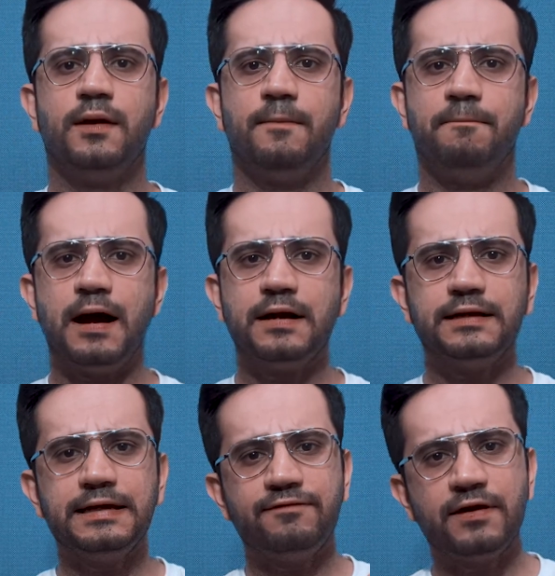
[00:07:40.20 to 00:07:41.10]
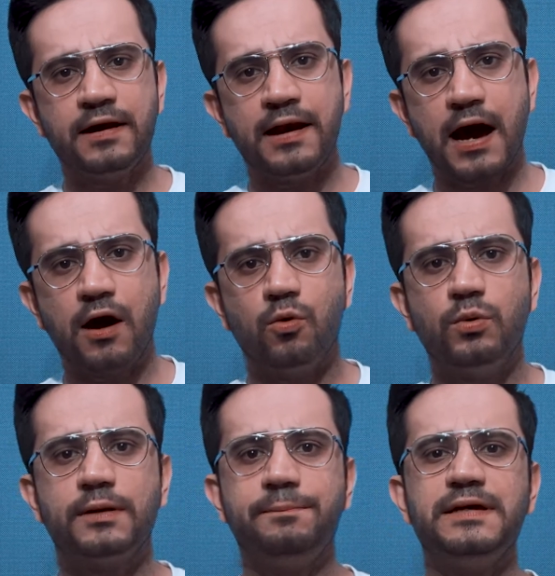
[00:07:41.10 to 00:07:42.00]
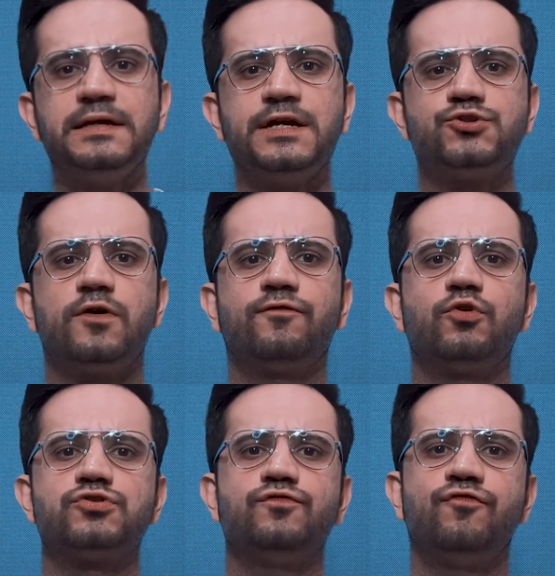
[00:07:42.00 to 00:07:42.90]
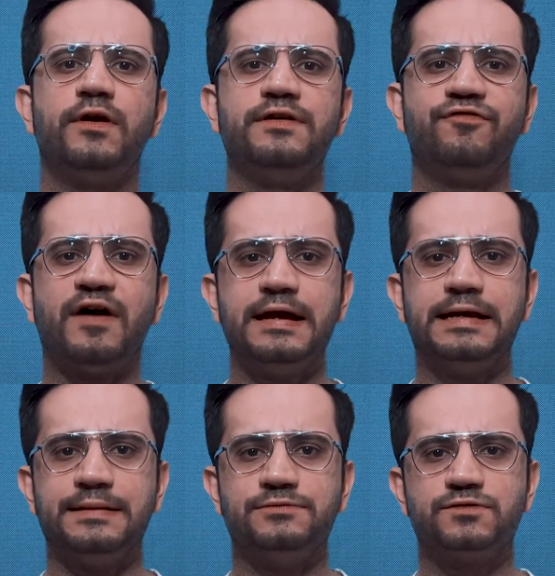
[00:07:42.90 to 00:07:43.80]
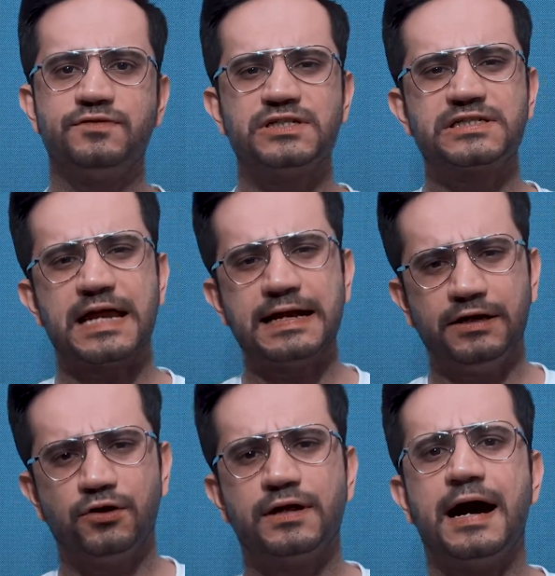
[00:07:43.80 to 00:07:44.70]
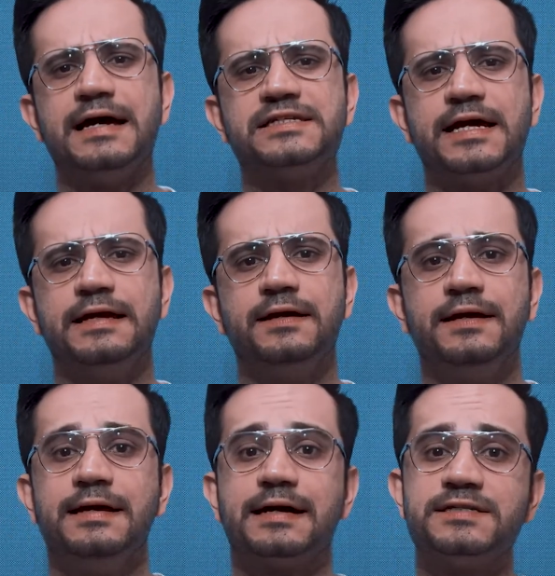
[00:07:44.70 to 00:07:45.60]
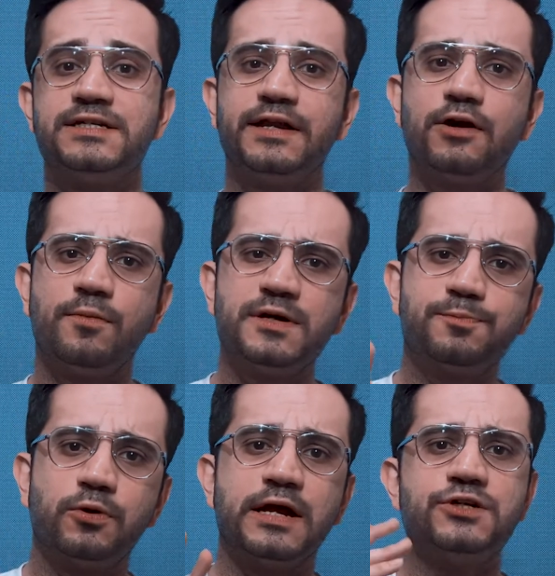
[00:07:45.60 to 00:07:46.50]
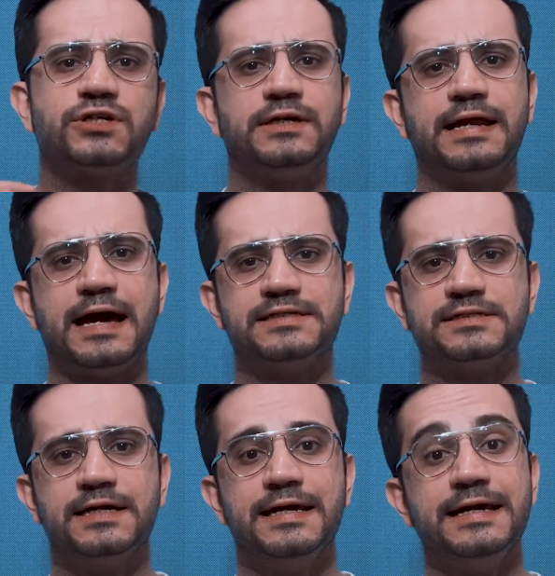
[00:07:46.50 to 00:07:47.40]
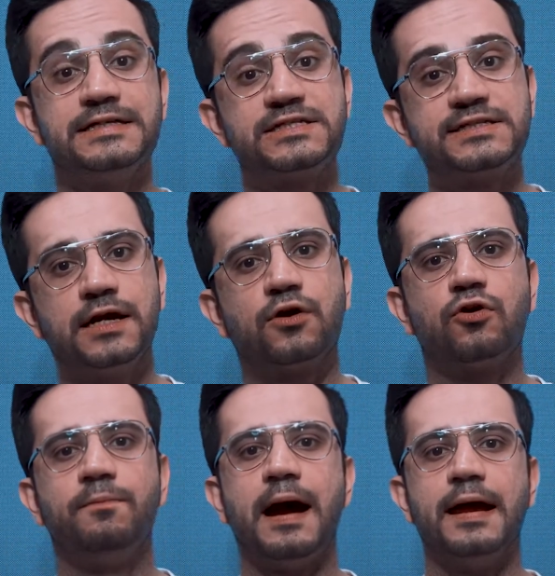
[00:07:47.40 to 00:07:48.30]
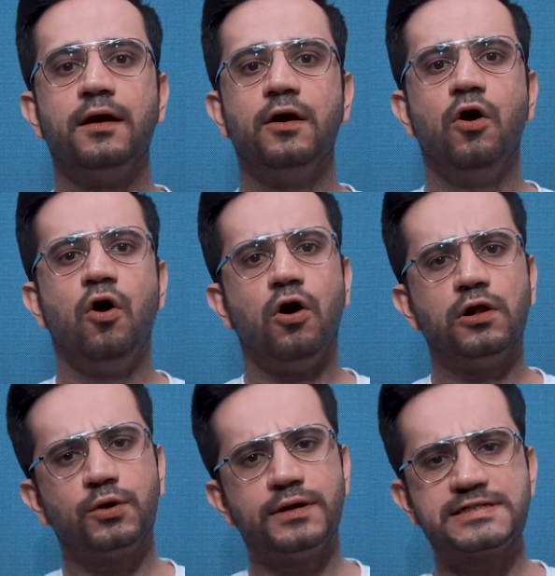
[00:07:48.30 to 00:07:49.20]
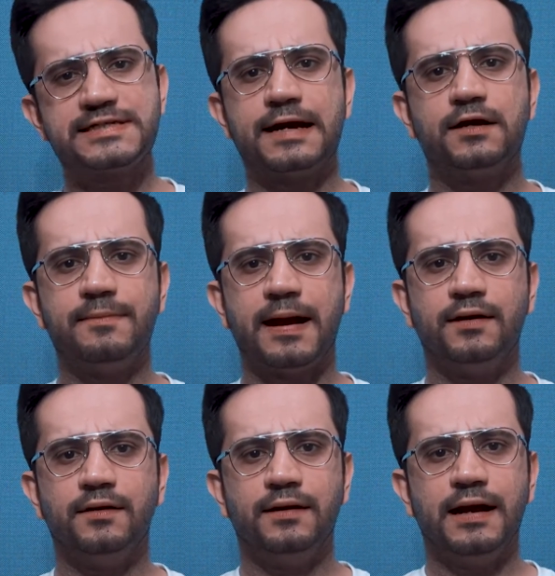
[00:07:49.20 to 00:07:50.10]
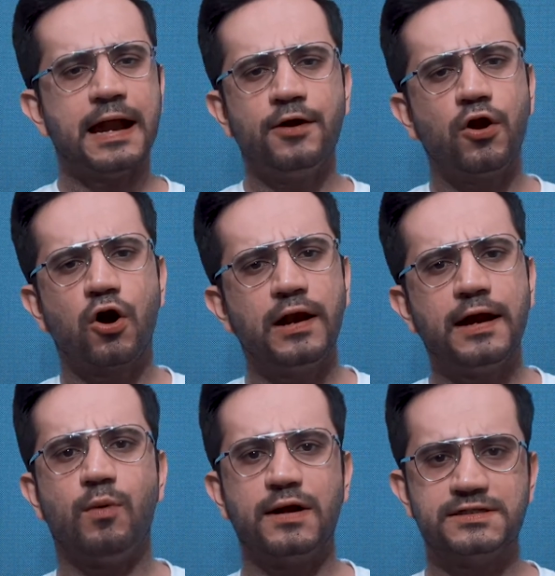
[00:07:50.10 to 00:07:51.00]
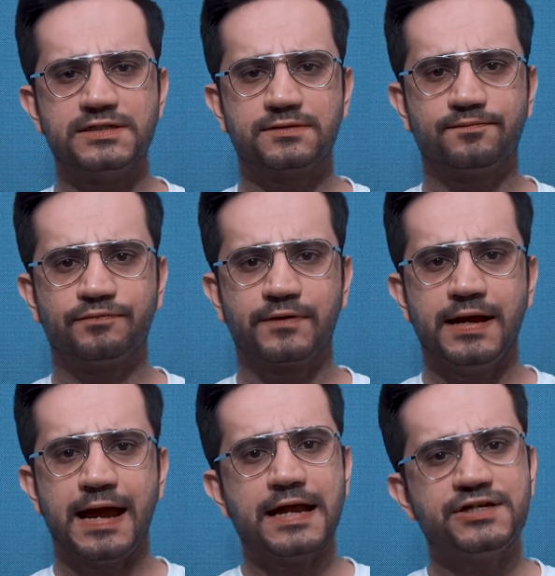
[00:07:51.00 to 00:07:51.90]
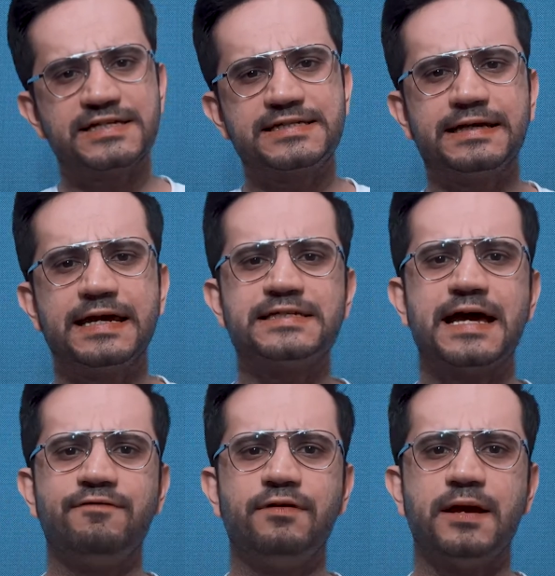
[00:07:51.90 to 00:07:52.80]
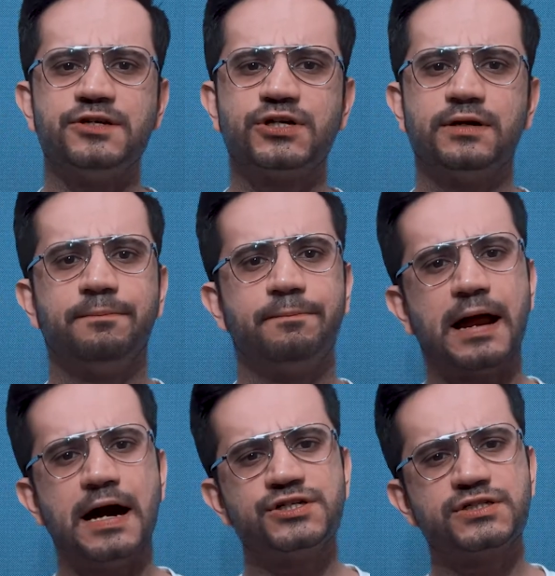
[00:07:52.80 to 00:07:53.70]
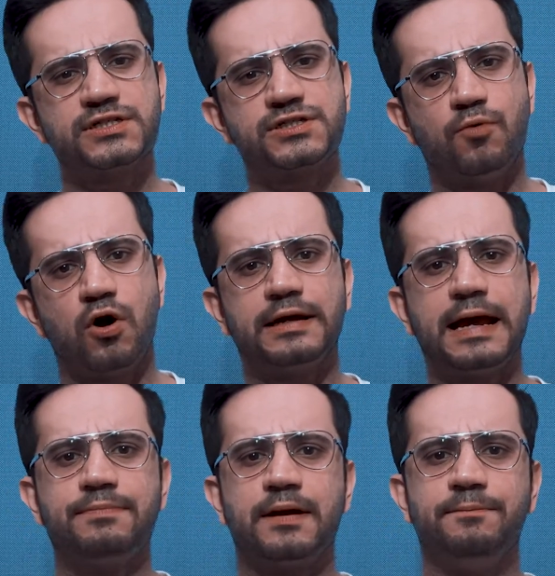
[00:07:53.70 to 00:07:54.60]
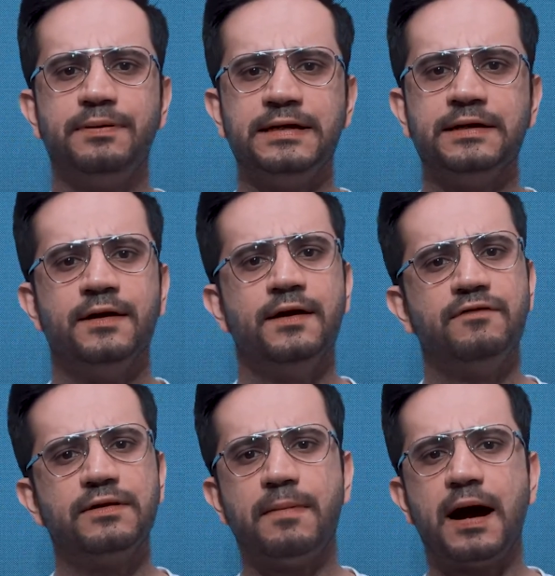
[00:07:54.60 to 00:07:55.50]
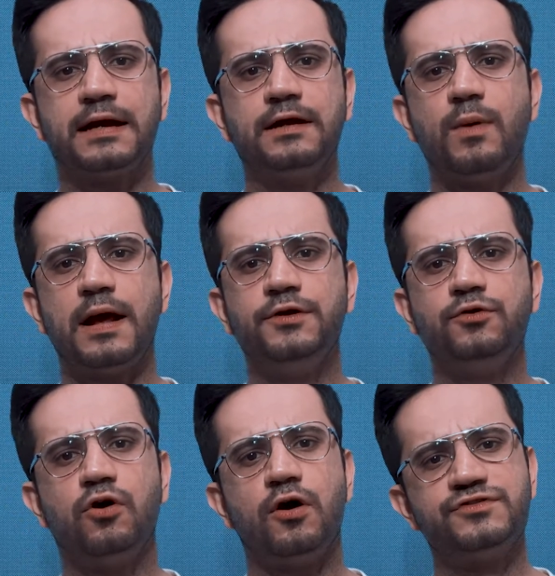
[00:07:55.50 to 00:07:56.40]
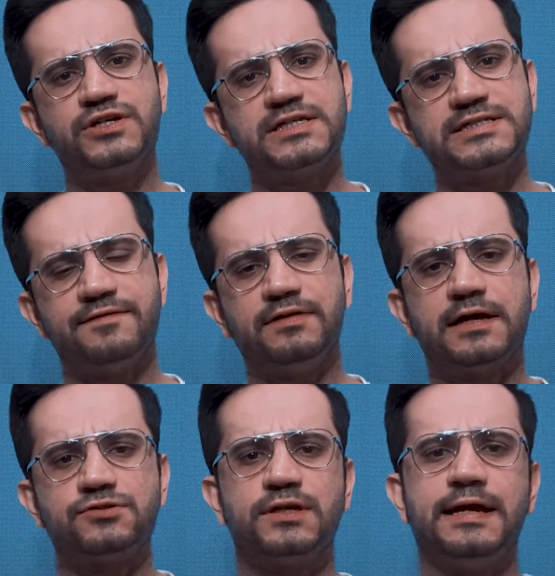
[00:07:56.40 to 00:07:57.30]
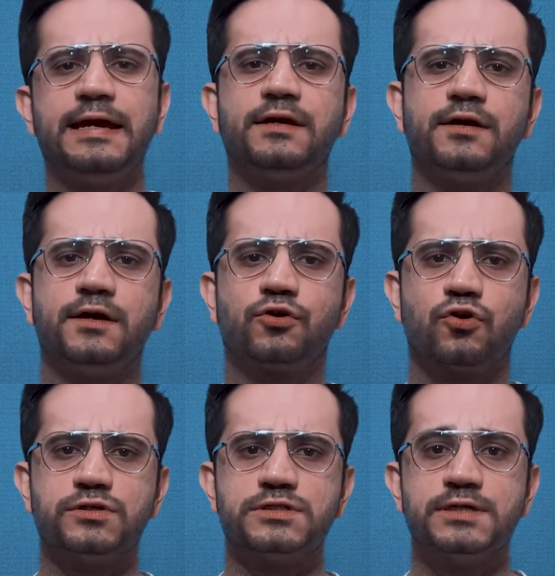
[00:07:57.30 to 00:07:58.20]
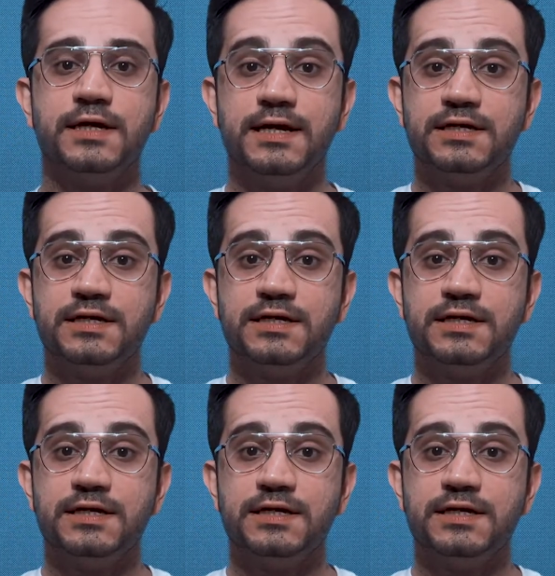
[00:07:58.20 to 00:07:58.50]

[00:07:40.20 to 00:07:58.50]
But even now, with a P ratio of close to 45 times, which is slightly on the high side, considering how much potential it has, it's still a good buy, although in a staggered manner, and not all at once. And just in case I haven't mentioned, Praj is a small cap company with market value of just 7,800 crores.